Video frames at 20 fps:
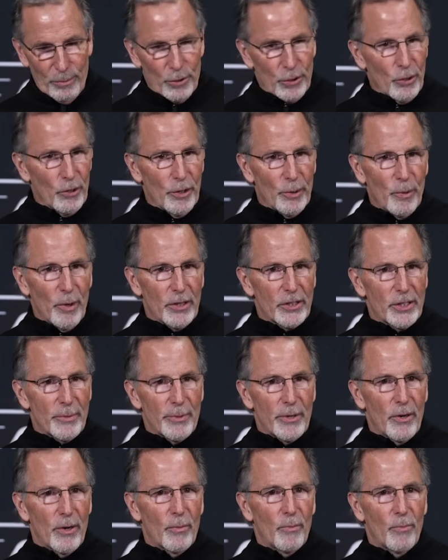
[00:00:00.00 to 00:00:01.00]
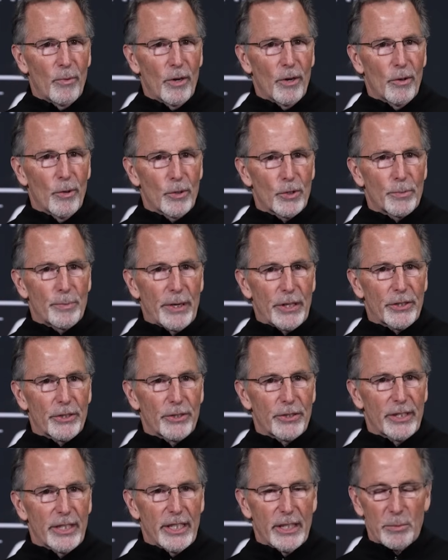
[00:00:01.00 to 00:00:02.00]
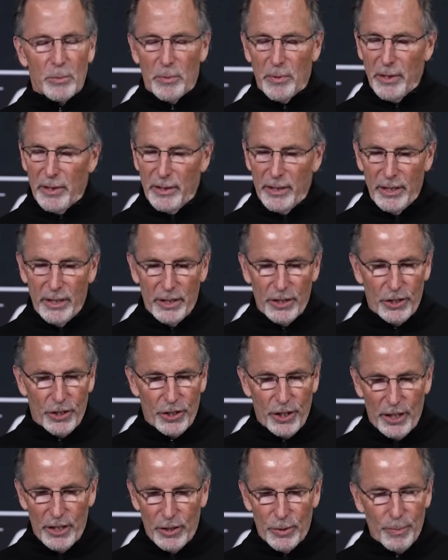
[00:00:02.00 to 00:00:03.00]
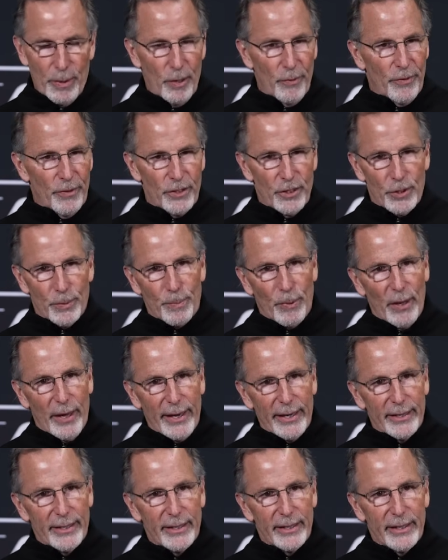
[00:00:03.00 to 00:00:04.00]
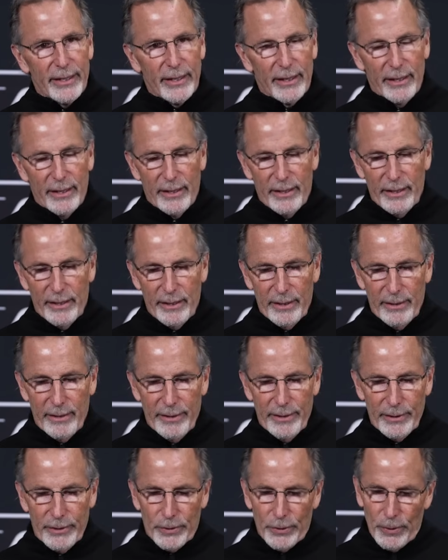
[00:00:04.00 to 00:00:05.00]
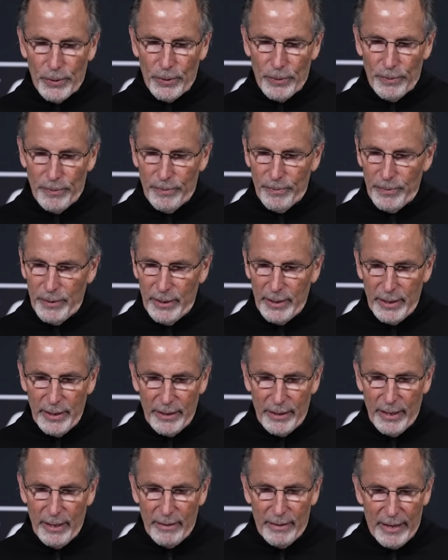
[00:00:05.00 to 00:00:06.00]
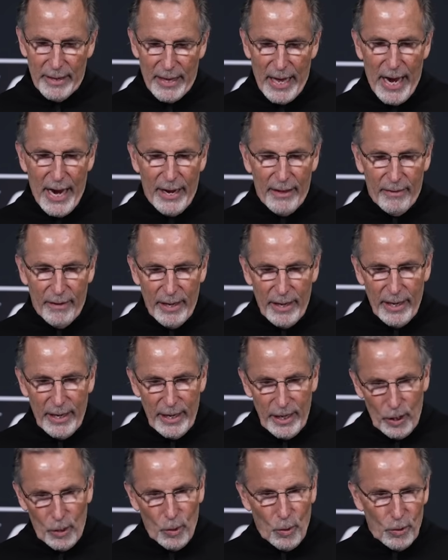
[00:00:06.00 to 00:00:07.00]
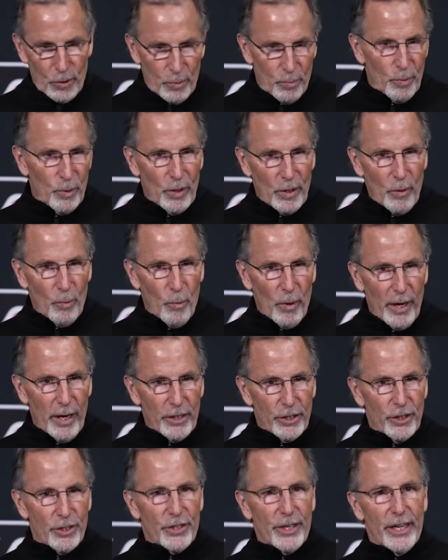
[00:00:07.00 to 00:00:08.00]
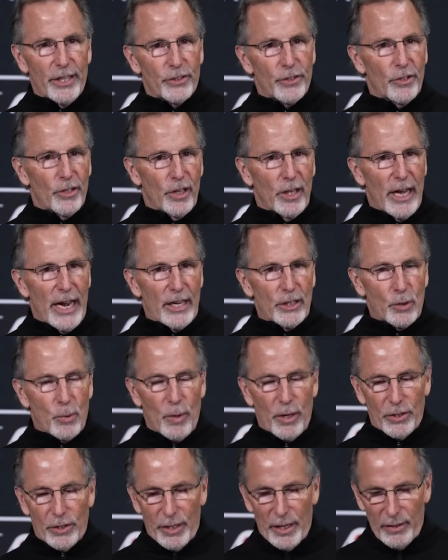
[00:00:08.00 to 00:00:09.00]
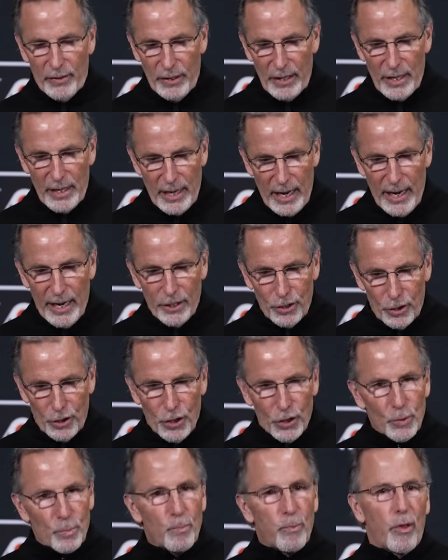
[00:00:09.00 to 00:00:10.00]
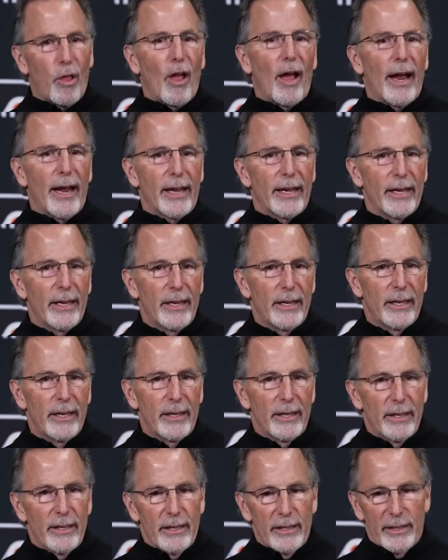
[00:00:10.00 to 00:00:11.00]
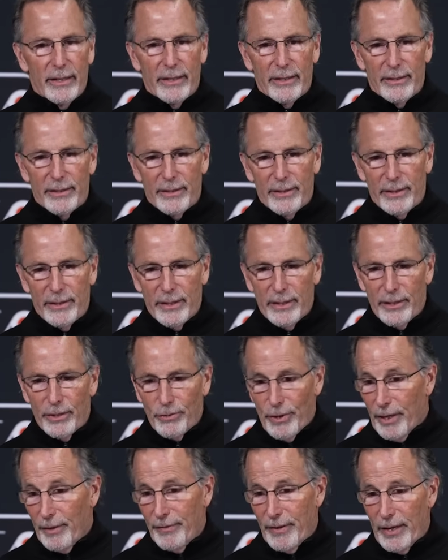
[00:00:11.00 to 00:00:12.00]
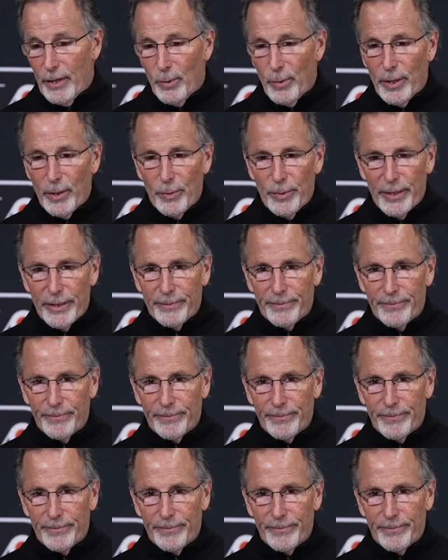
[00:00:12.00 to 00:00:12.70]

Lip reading: sure he wants to be on one of those special teams, but he has shut his mouth and just played. So that it goes in the way I just answered the last question. I think guys just play and try to find a way to win.